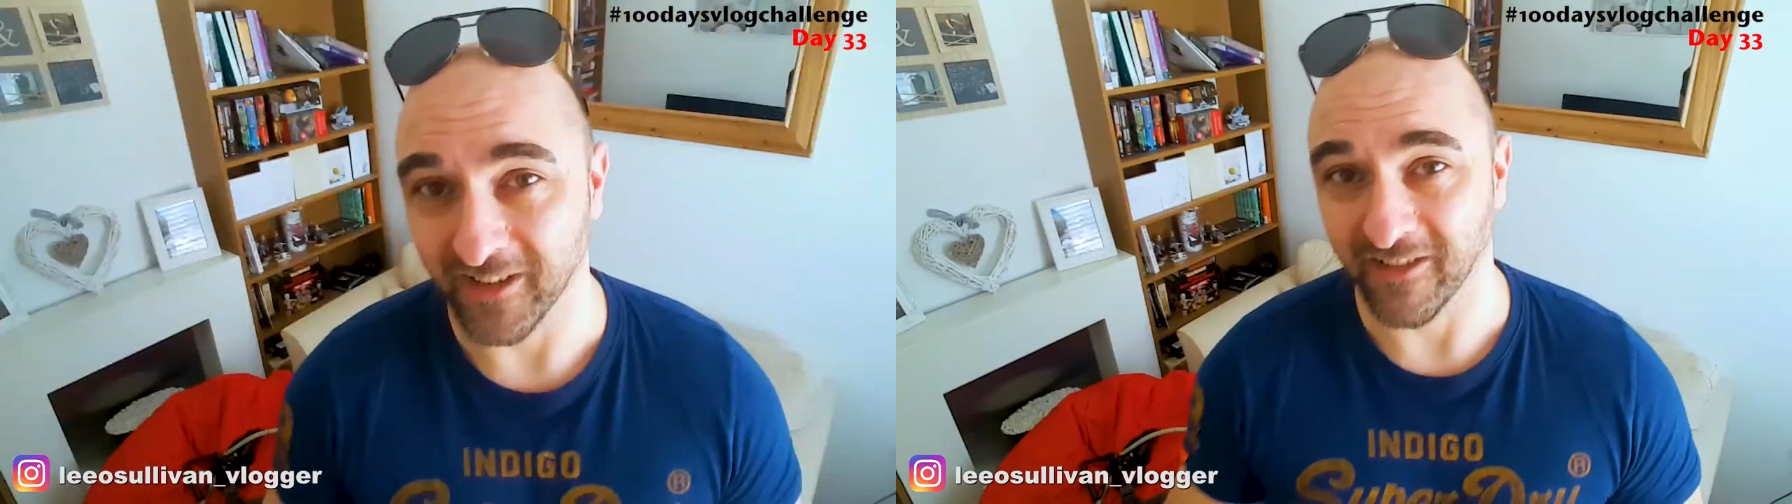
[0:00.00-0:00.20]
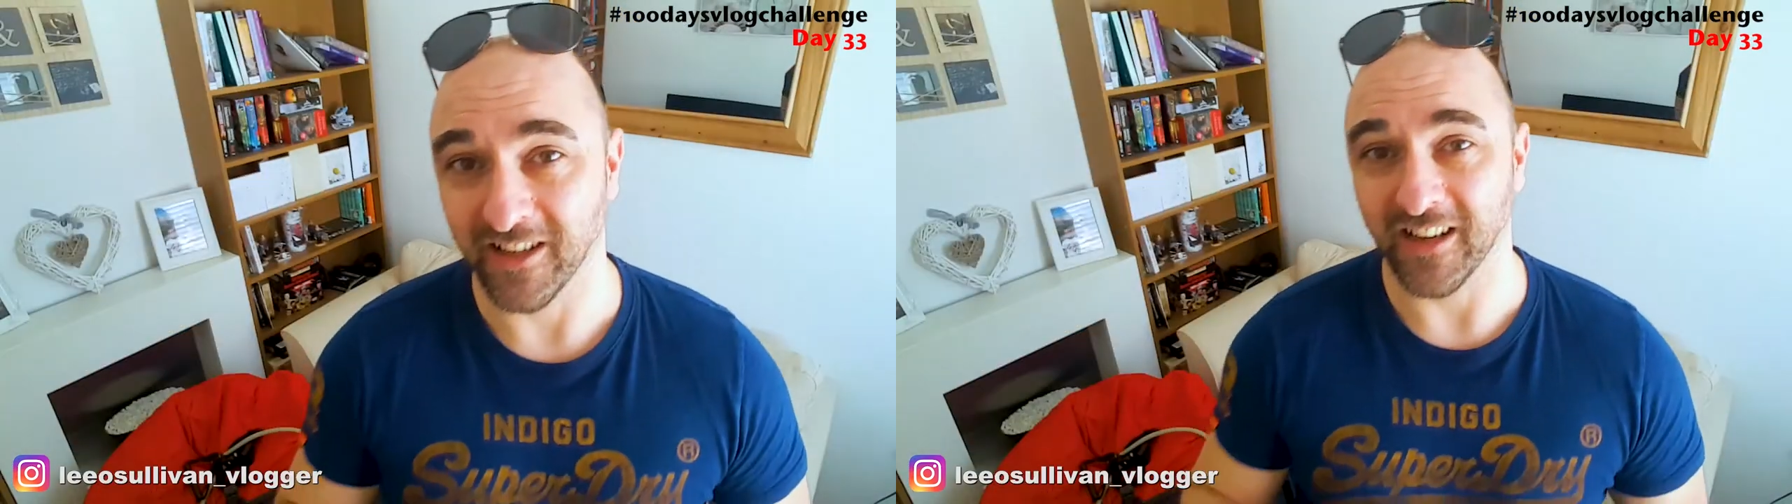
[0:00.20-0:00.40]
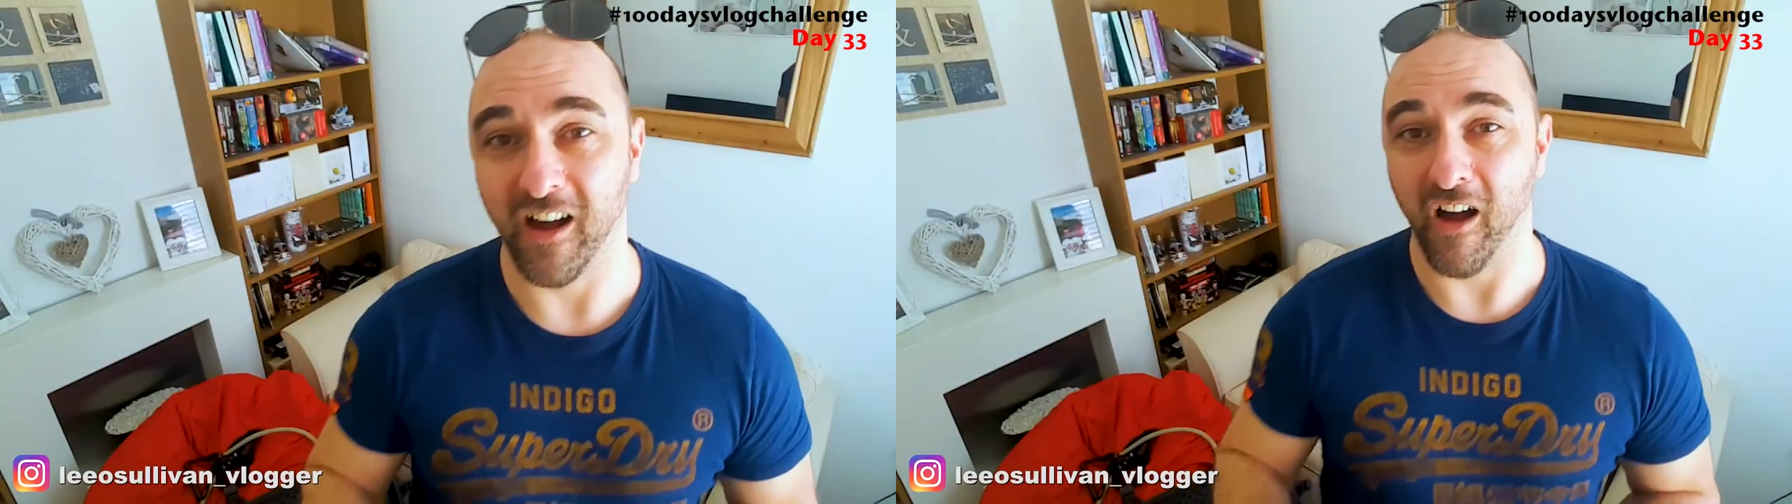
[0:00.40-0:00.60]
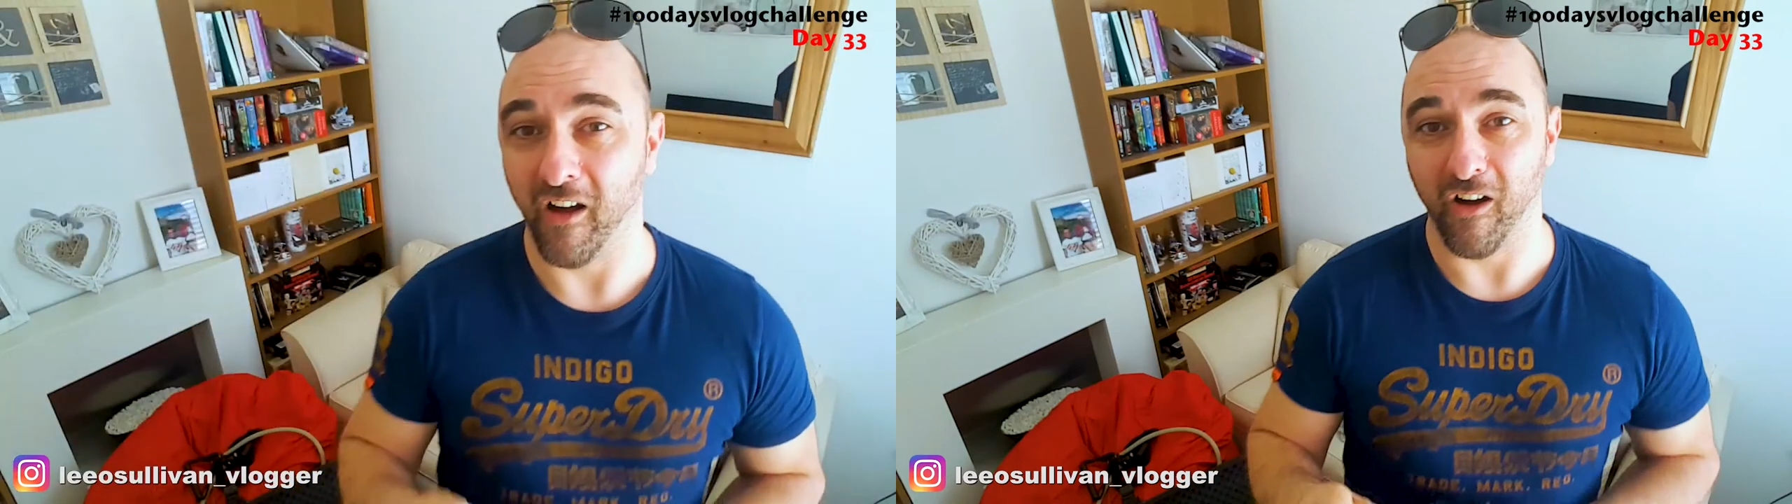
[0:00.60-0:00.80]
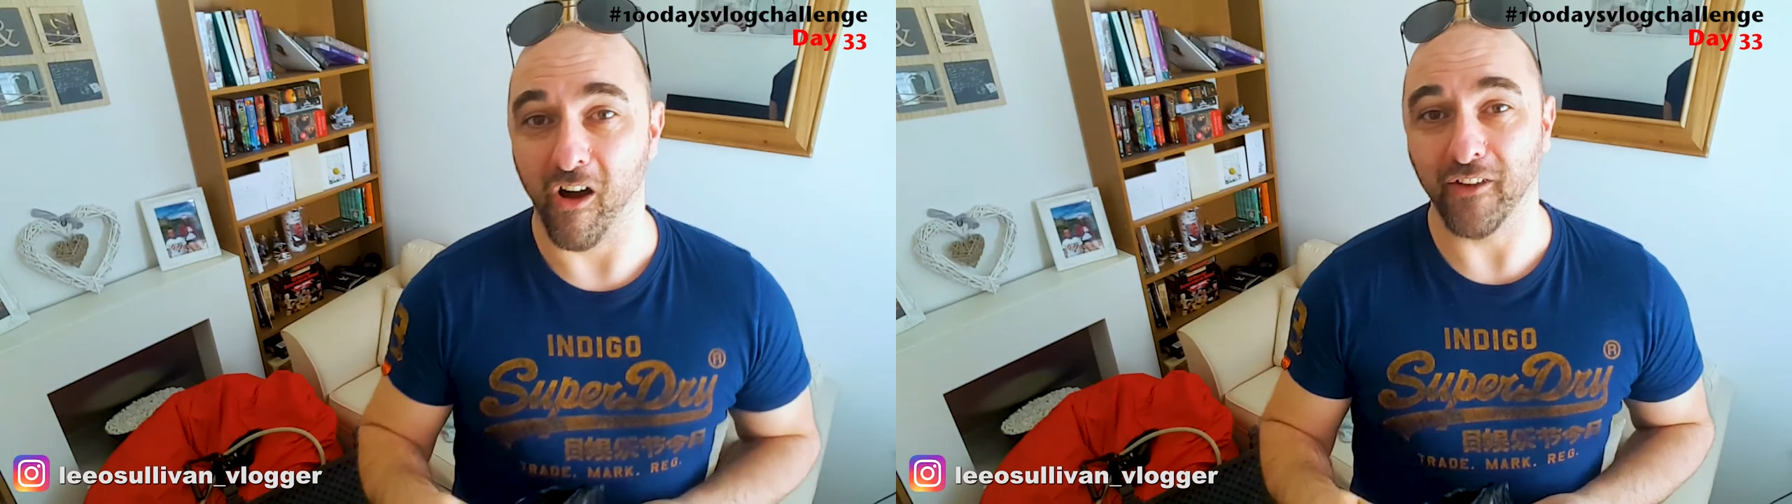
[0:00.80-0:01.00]
All right?
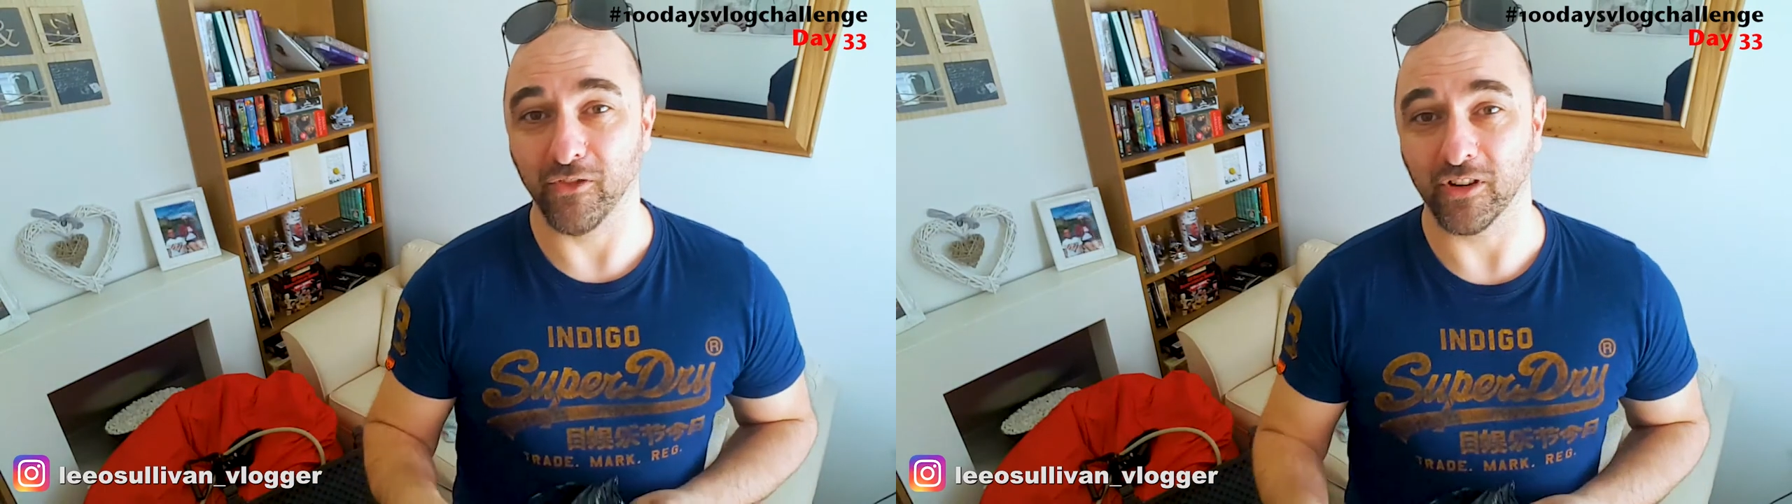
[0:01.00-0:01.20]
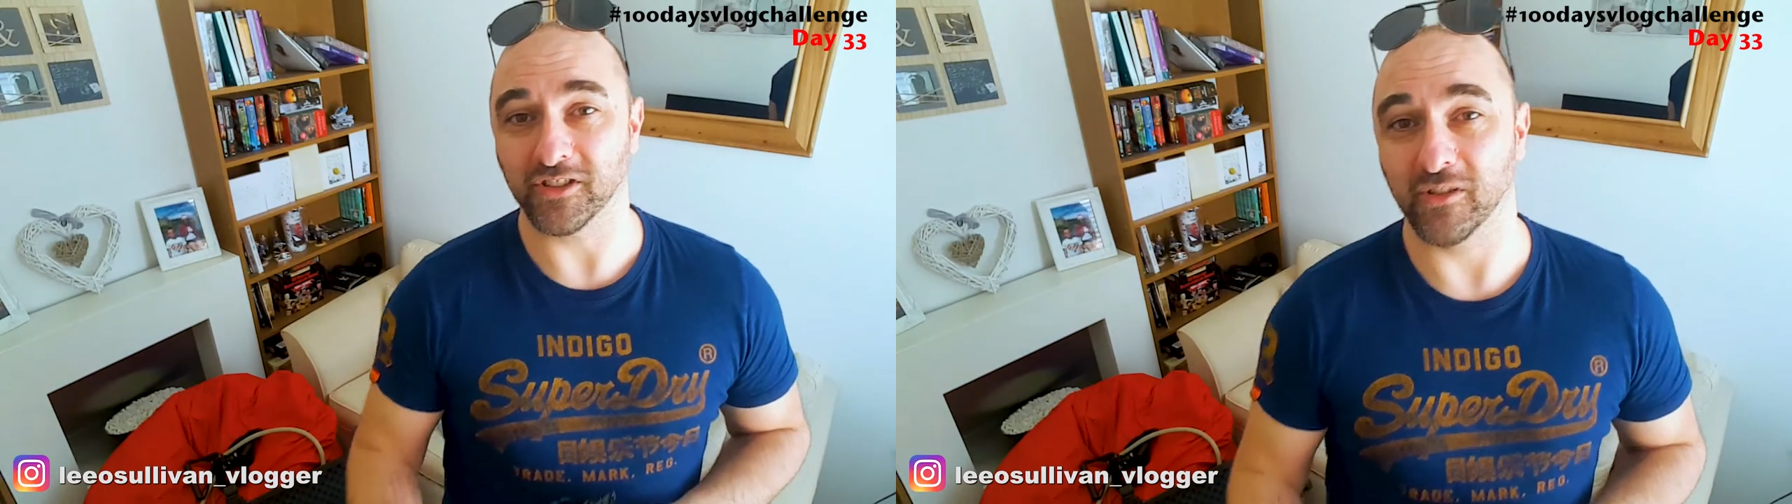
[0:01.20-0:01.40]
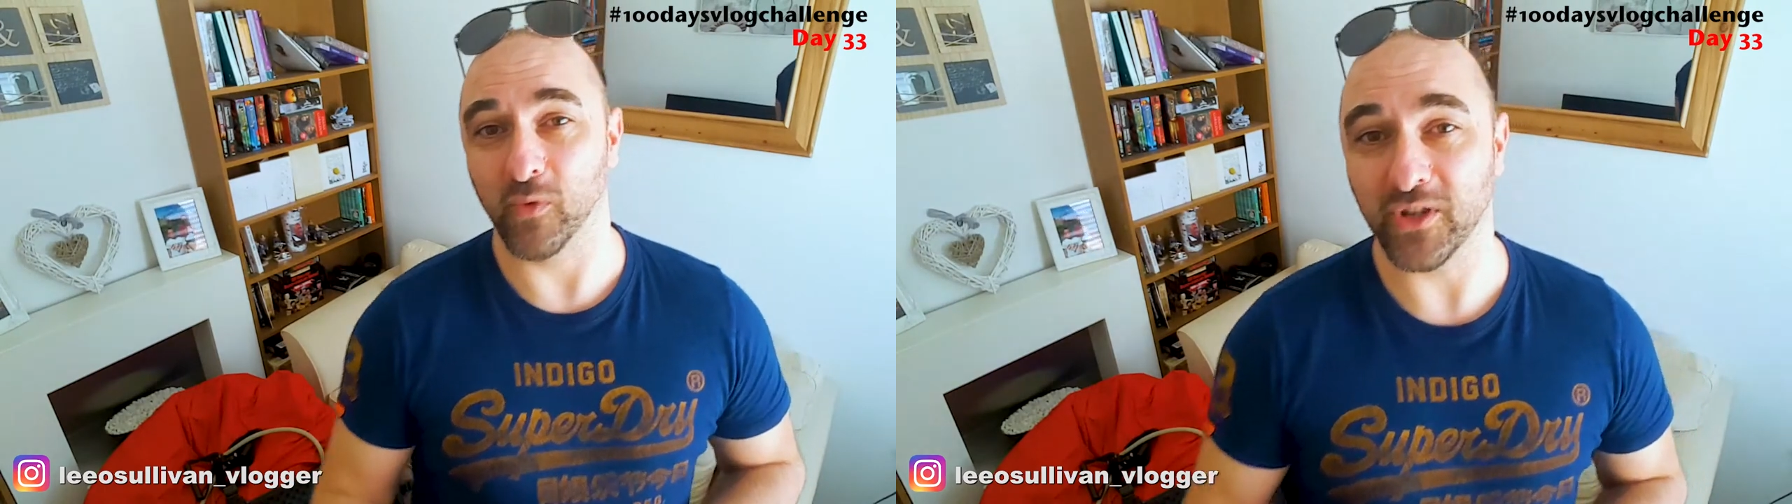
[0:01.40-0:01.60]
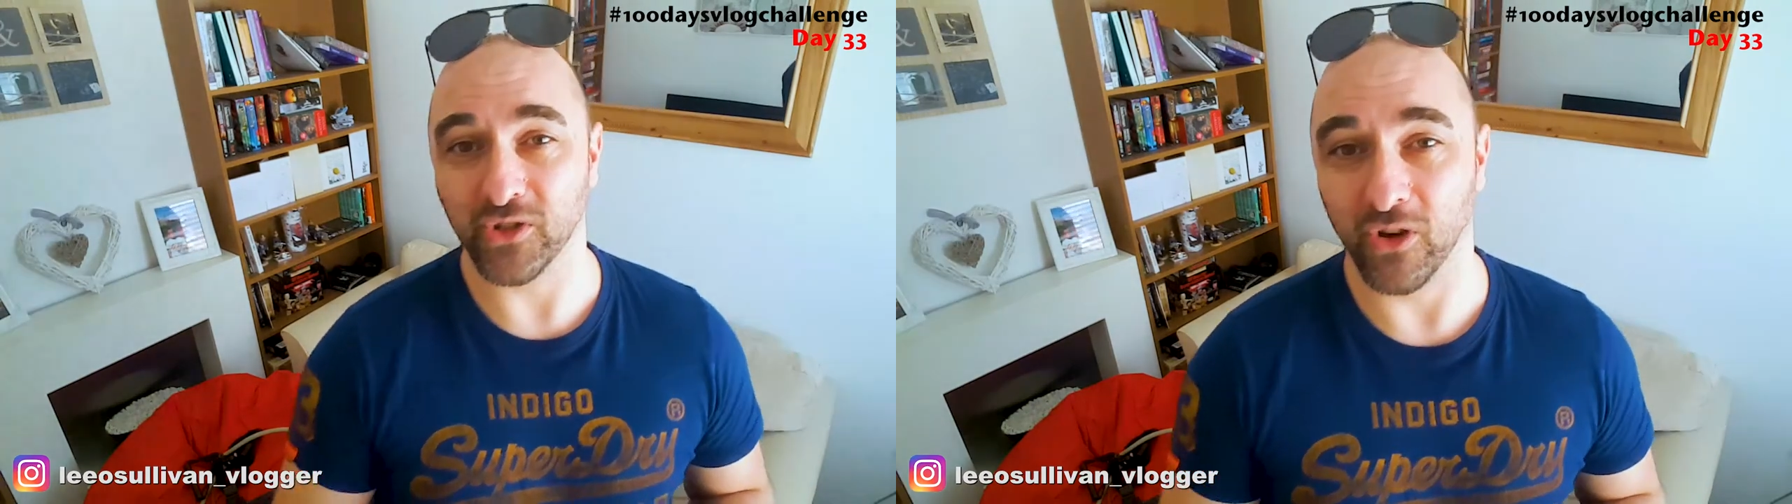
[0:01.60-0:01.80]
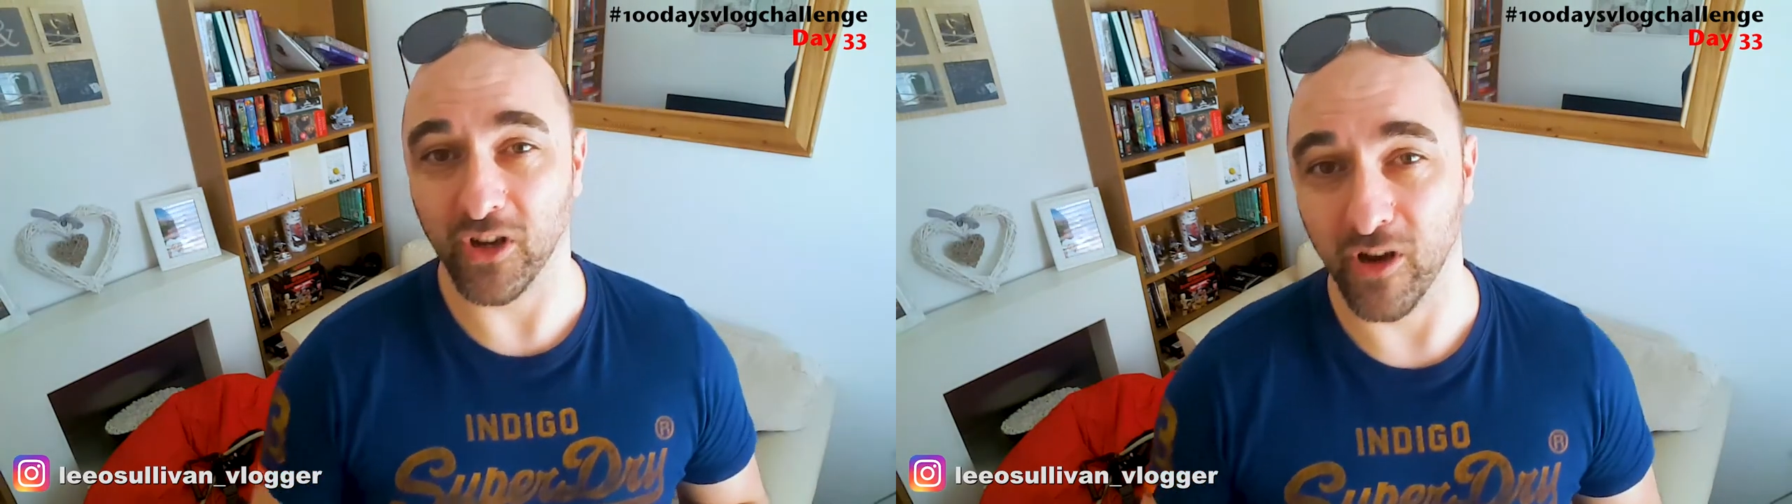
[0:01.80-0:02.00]
I've looked at
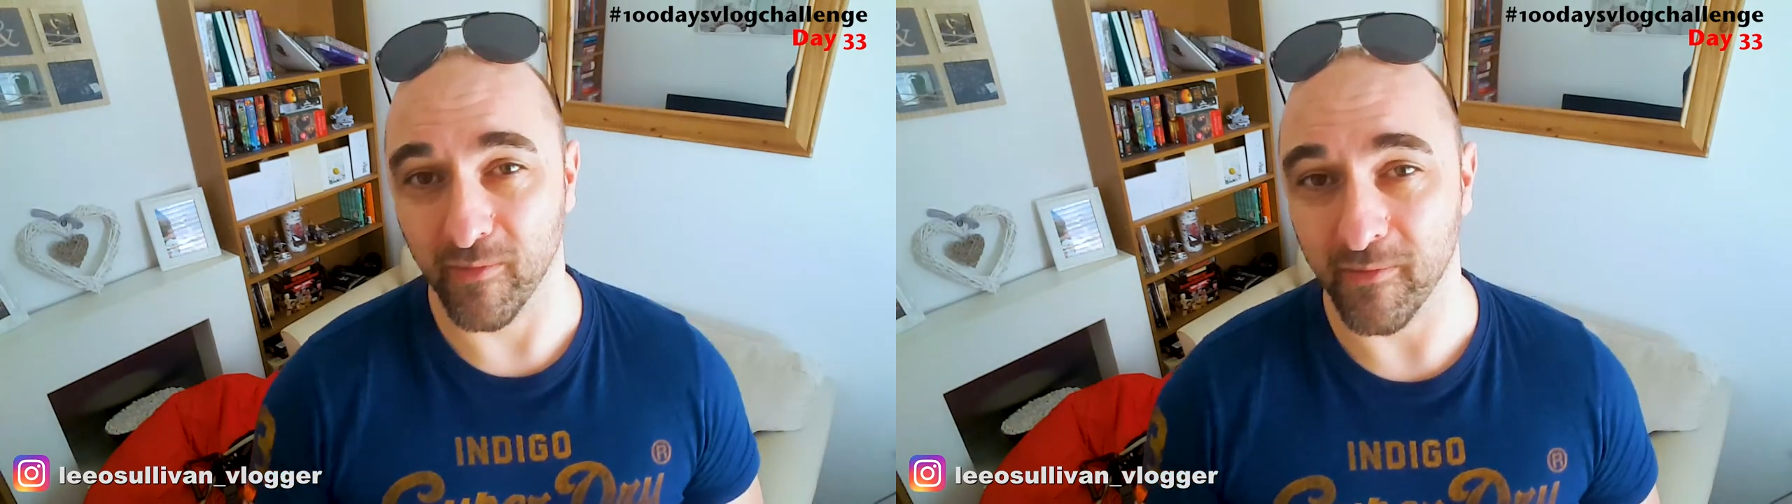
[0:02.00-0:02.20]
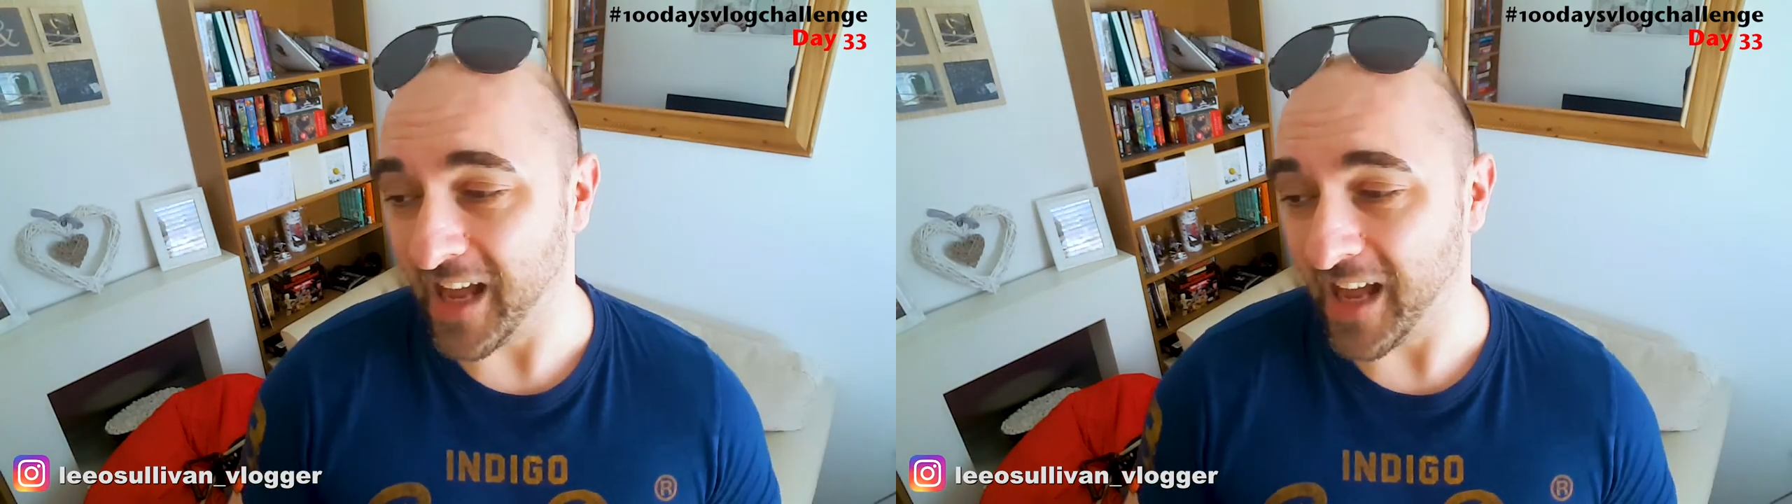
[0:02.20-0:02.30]
wish.com